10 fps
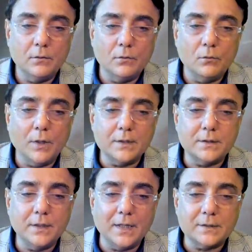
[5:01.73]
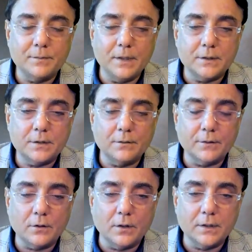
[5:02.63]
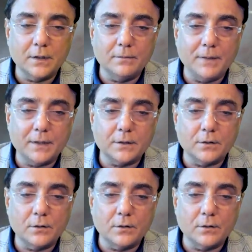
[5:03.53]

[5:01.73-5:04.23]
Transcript: Once the aspiration of the cortical matter on